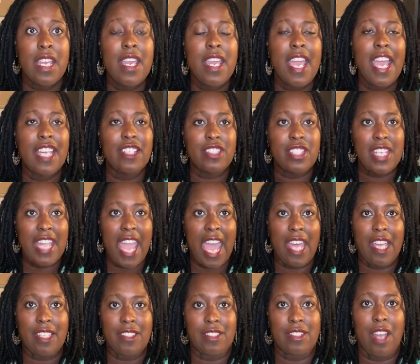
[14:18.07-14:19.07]
and she
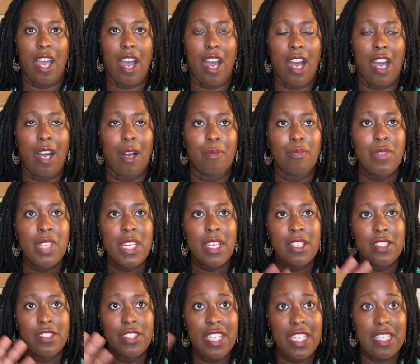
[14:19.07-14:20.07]
had
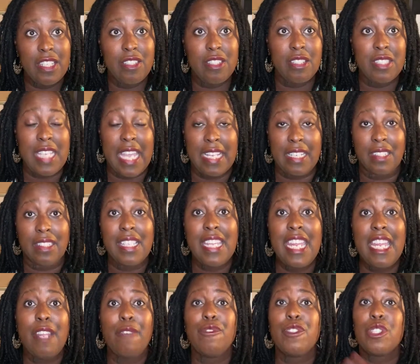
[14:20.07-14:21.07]
needed to take a
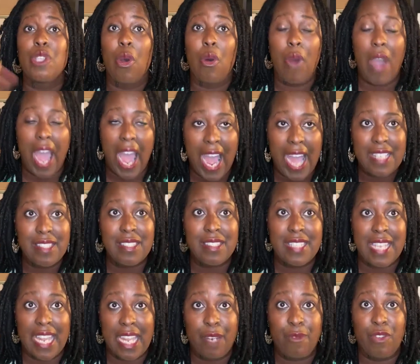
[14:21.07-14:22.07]
leave. So I
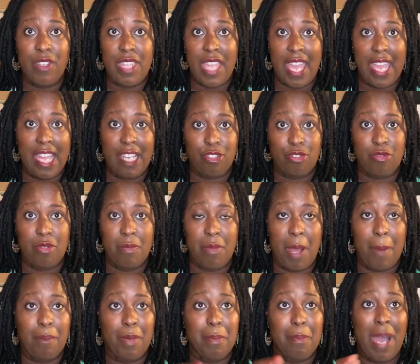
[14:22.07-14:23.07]
stayed for that extra
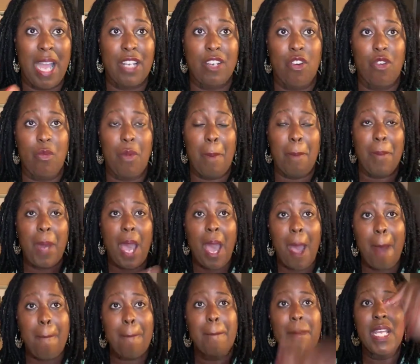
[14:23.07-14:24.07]
month. But my goal was,
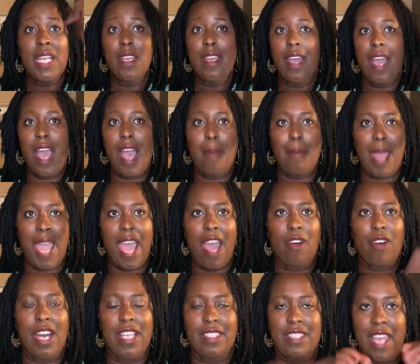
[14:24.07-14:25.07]
I'm
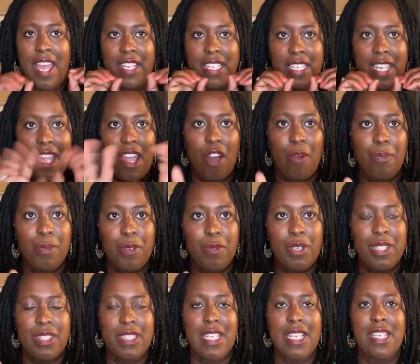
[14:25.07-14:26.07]
out. I said, I can help her
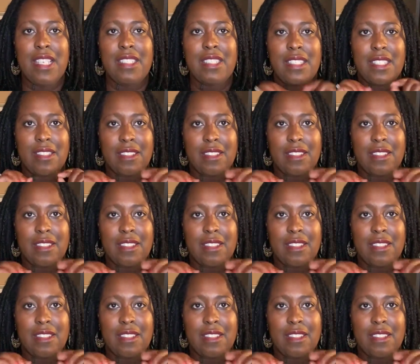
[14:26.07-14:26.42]
with this.